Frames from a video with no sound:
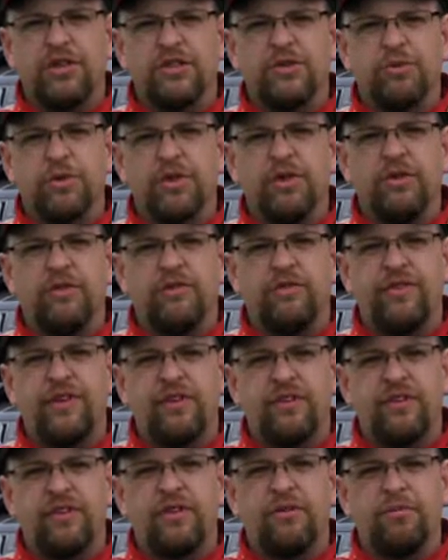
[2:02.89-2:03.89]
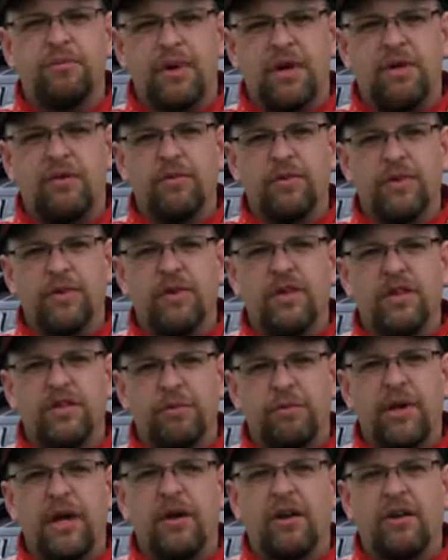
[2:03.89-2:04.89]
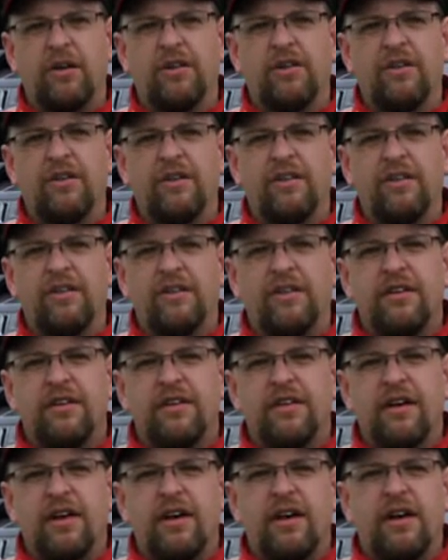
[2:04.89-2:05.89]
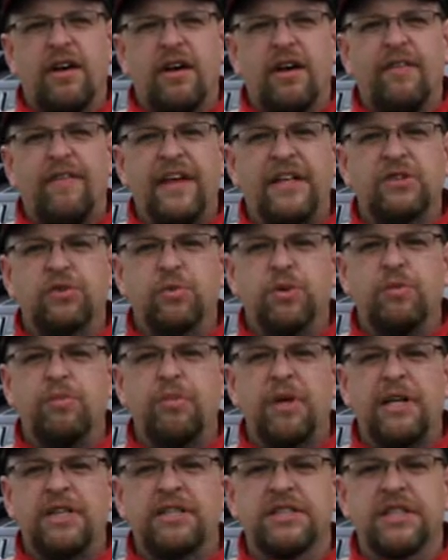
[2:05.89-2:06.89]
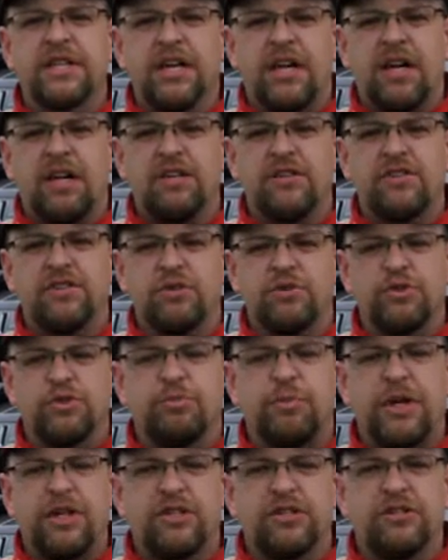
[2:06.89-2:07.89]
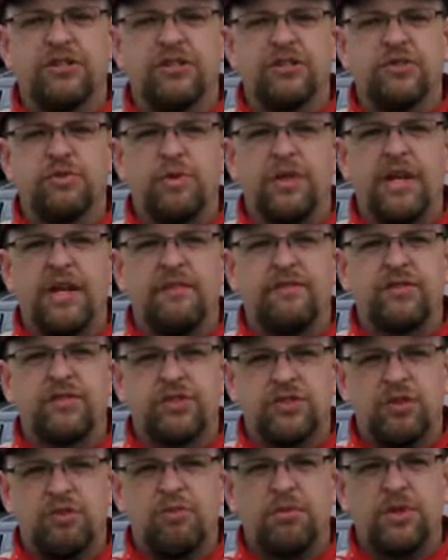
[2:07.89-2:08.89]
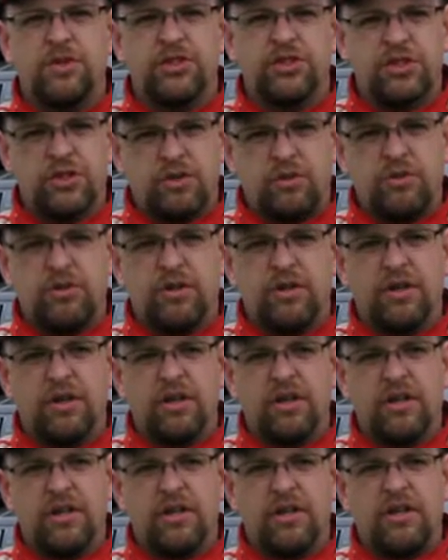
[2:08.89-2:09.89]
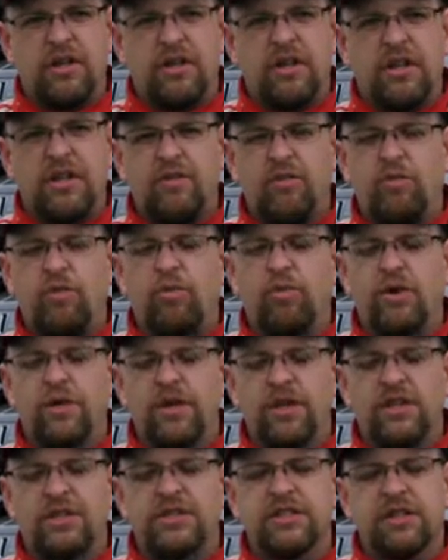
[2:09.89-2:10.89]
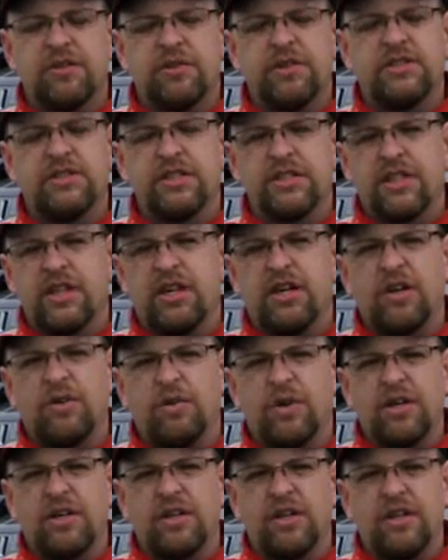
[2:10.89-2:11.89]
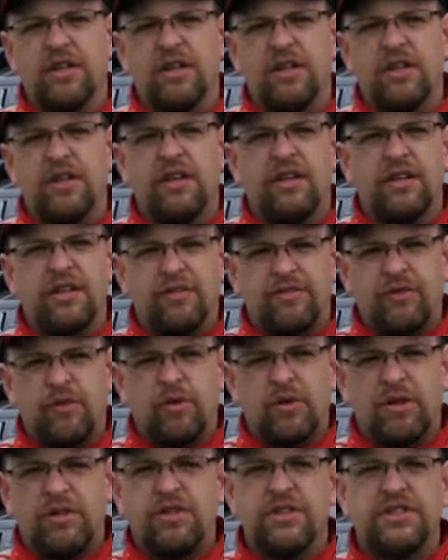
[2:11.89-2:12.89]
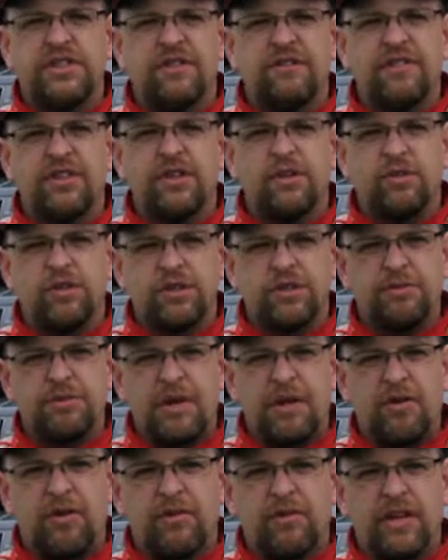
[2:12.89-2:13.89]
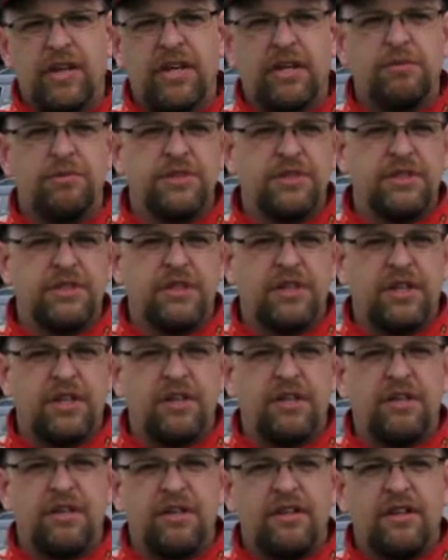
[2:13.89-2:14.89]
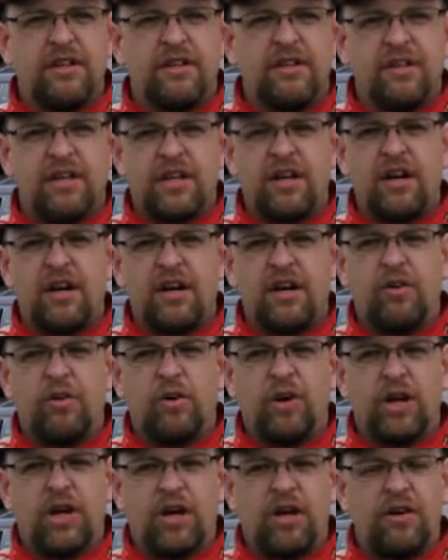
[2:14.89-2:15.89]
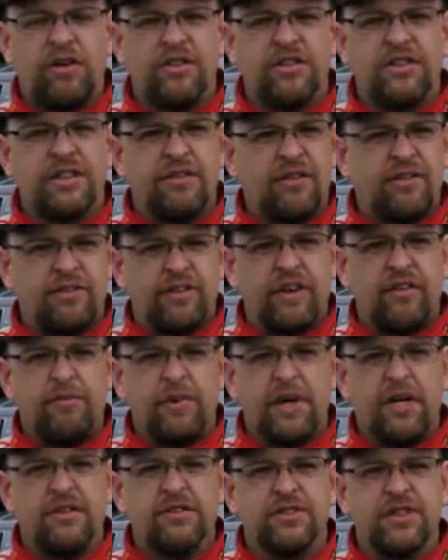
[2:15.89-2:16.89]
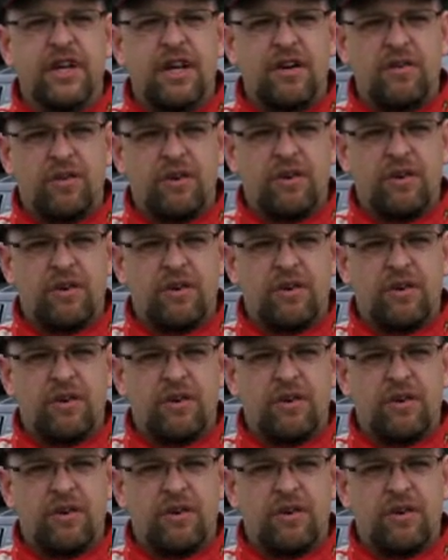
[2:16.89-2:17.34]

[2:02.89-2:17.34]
is what you feel in your butt when you hit the pedal. And that's what makes the car so special, is we have so much torque, it really accelerates the car quickly. The 470 horsepower, that comes into the car going 175 miles an hour,